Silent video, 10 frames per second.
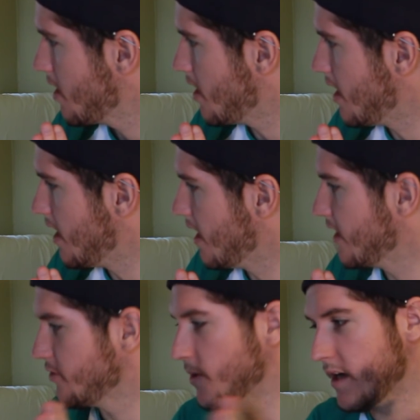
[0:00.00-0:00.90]

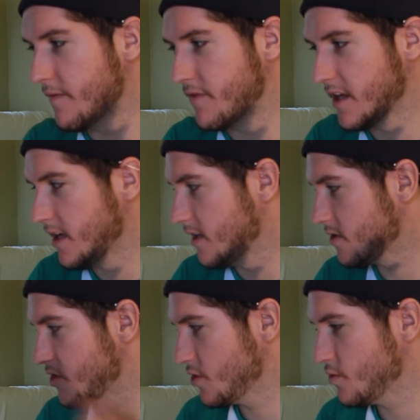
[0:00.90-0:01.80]
And you have the
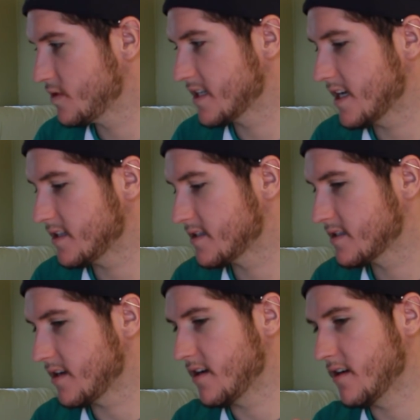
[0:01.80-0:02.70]
2
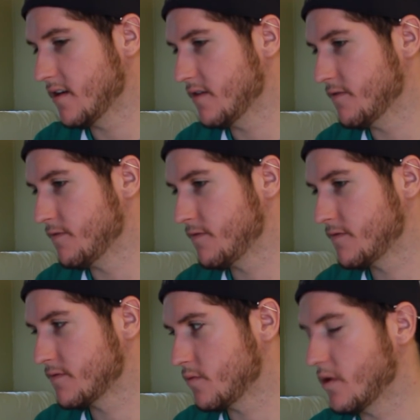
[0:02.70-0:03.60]
sets of,
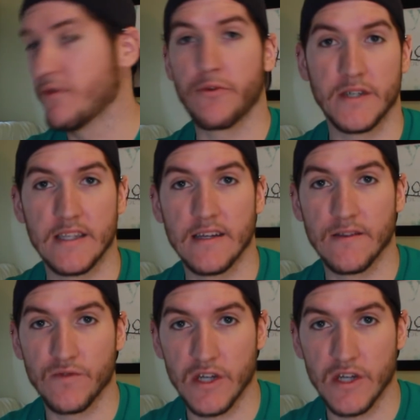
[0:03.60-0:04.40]
well, 3 sets of